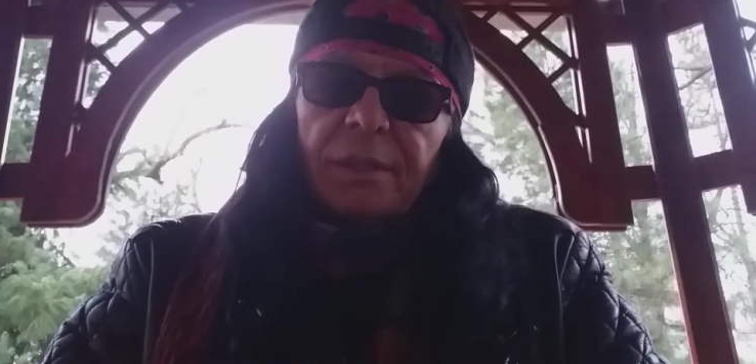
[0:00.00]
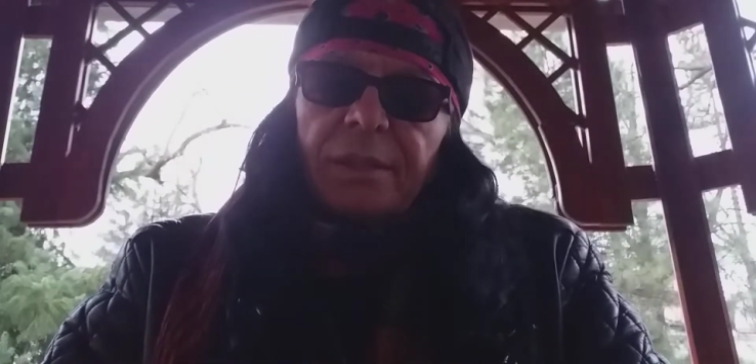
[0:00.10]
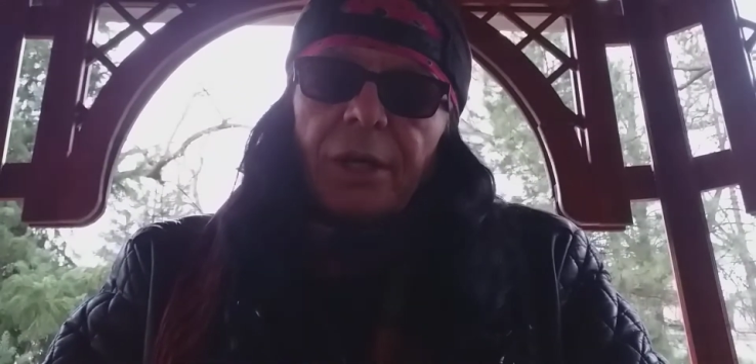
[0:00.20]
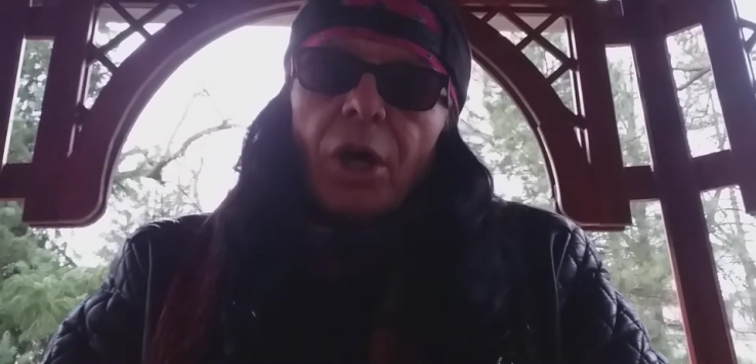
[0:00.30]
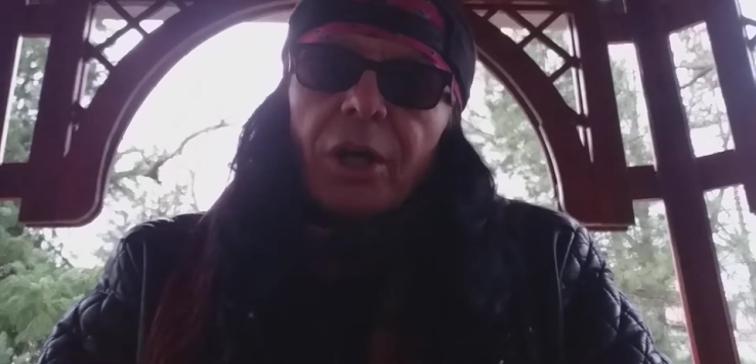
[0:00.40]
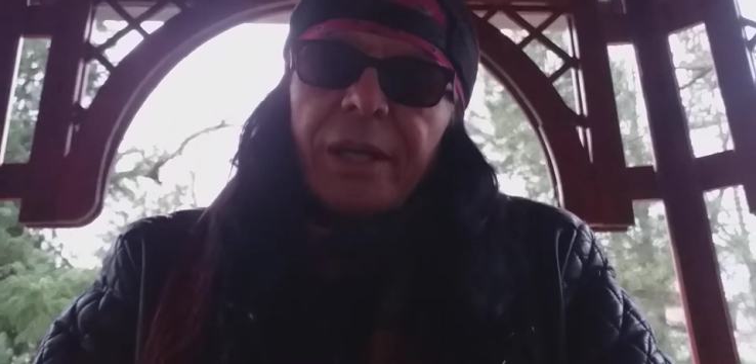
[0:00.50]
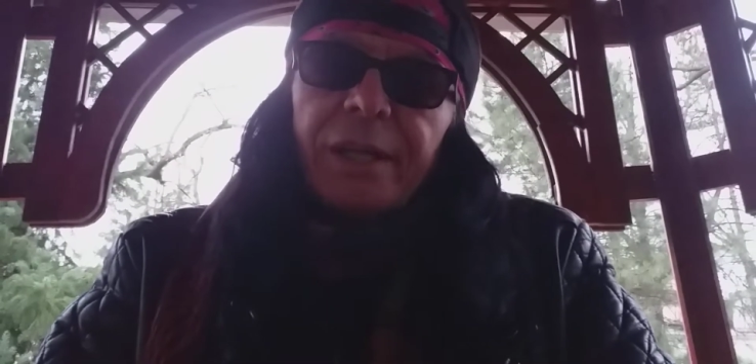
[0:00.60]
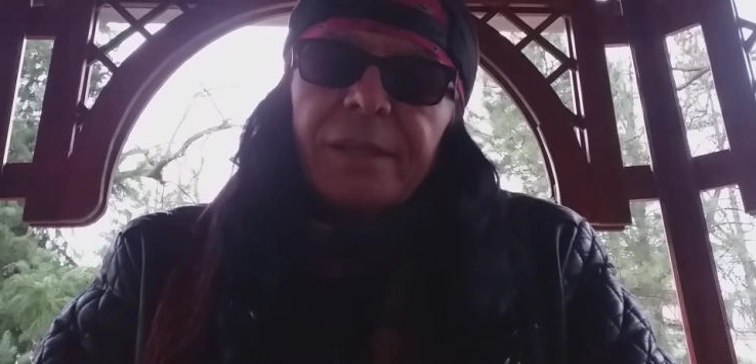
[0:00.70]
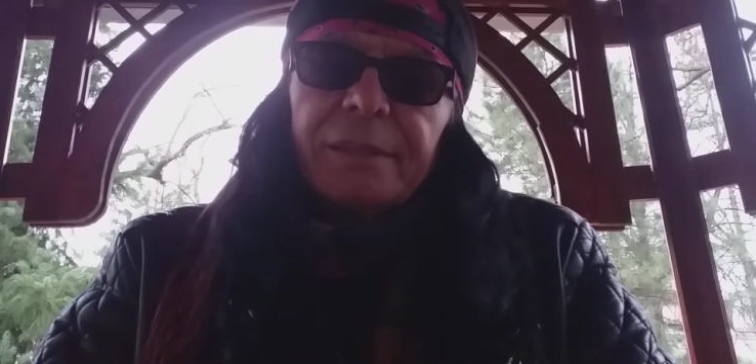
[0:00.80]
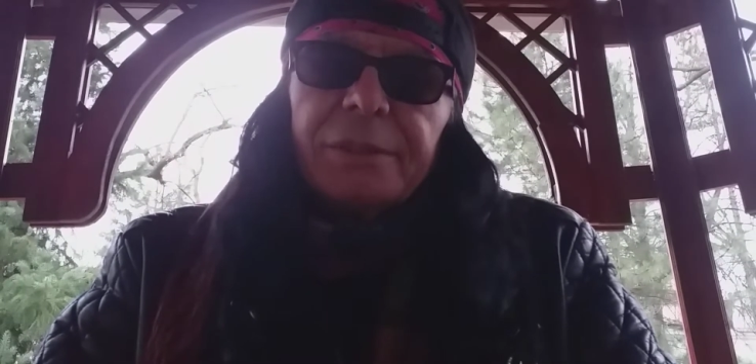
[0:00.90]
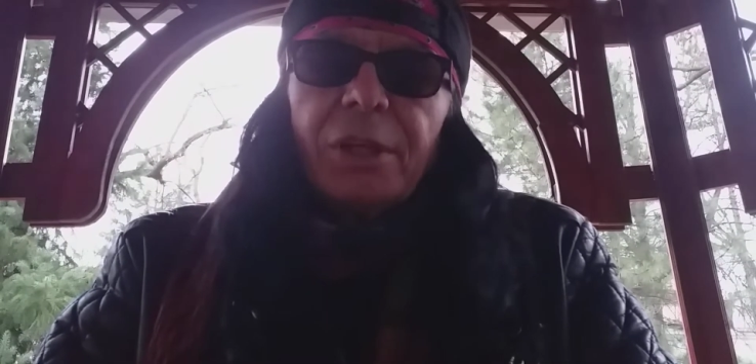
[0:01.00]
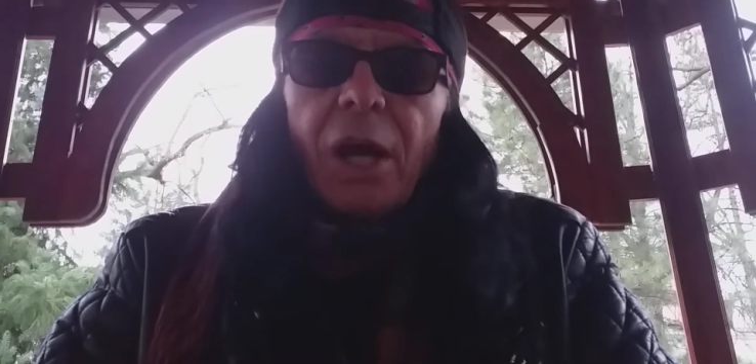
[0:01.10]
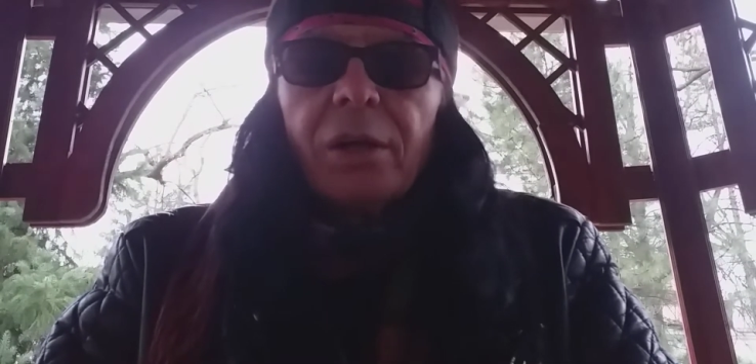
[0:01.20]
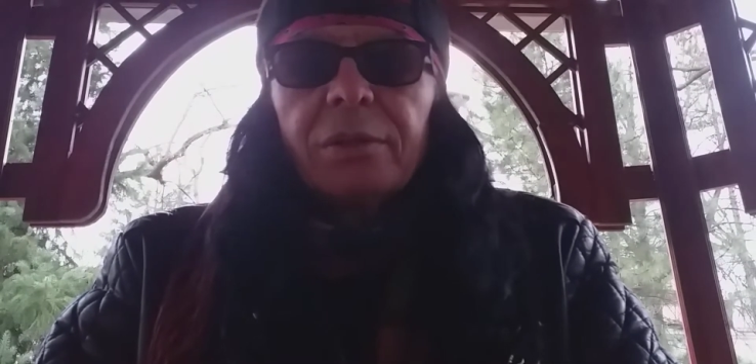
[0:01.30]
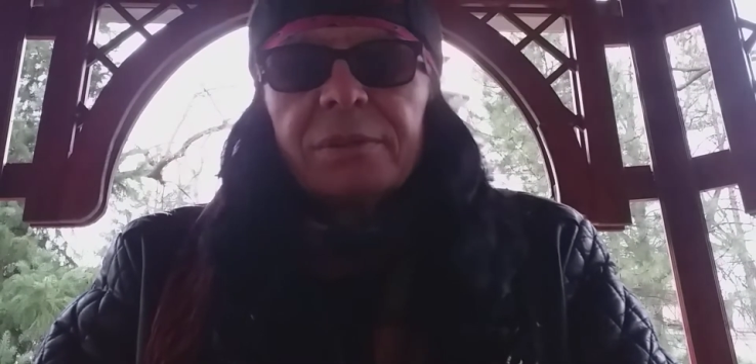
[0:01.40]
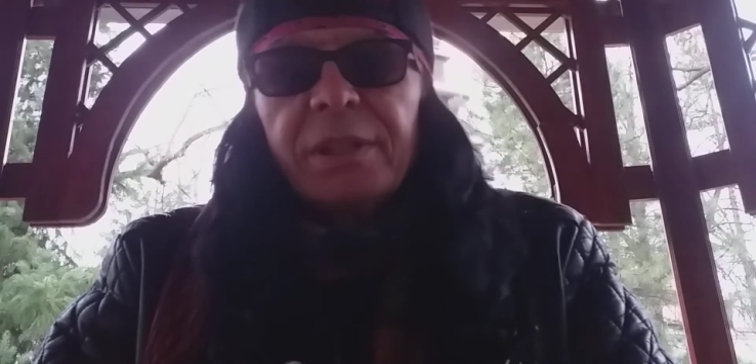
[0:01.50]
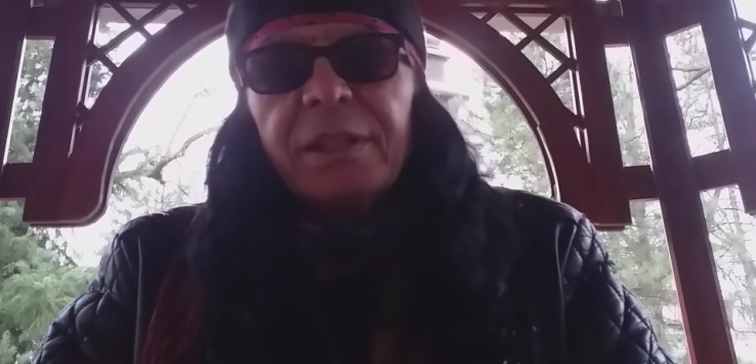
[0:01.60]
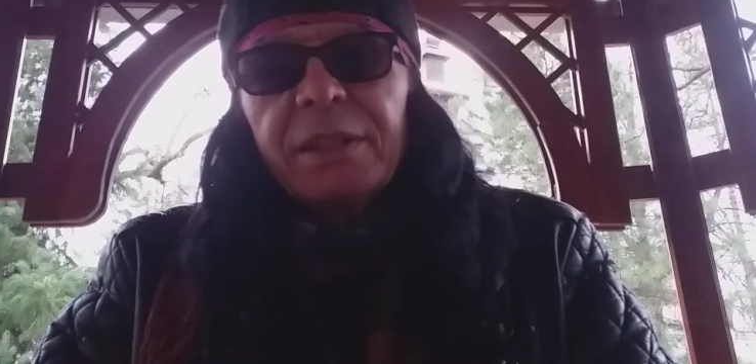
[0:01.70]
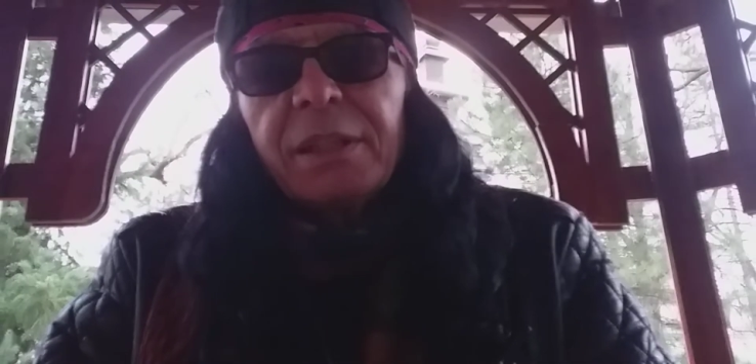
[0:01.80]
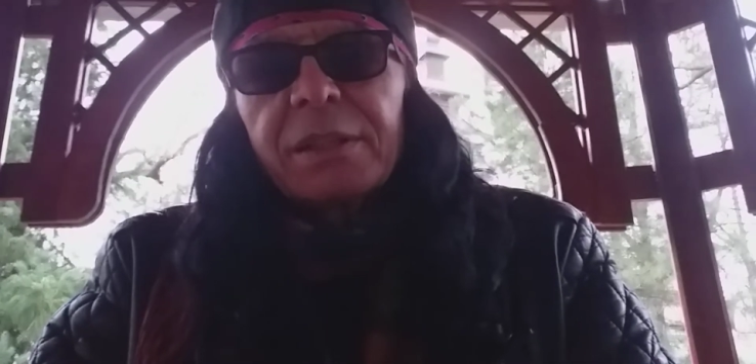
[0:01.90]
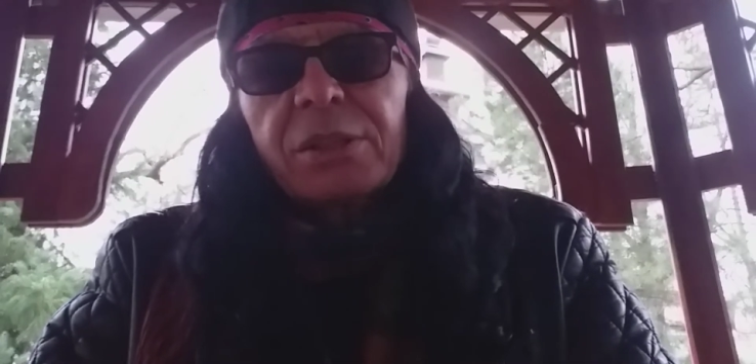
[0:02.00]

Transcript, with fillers: Heyoka, you know, the Indian